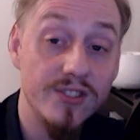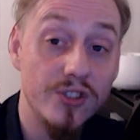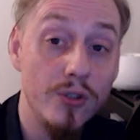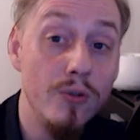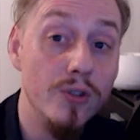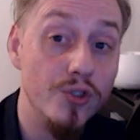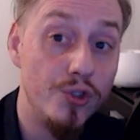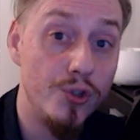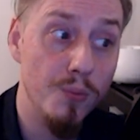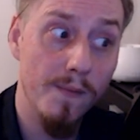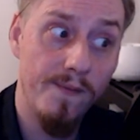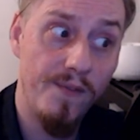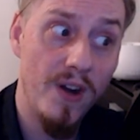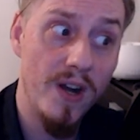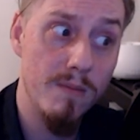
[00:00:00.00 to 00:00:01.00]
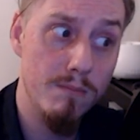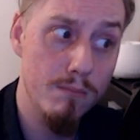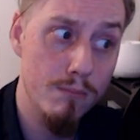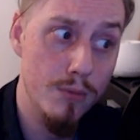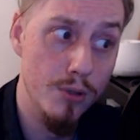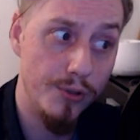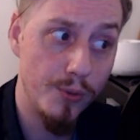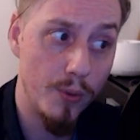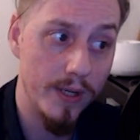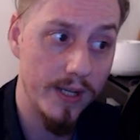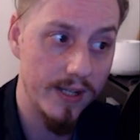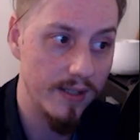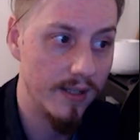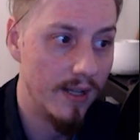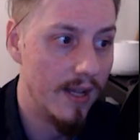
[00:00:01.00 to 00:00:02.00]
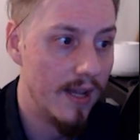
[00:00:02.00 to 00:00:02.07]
So you can shoot and fire much quicker.